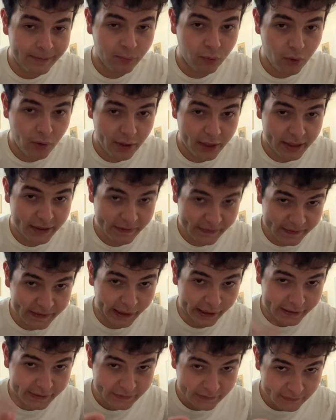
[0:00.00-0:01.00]
more
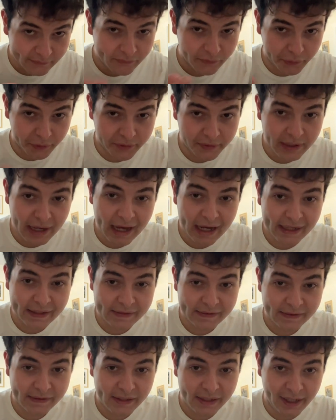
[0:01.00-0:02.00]
concise for you
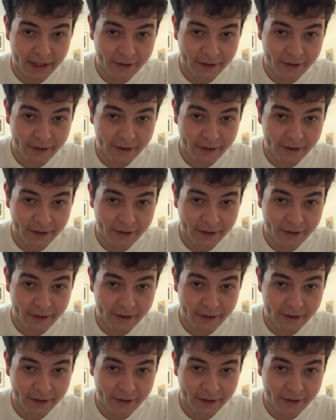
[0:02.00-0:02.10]
guys,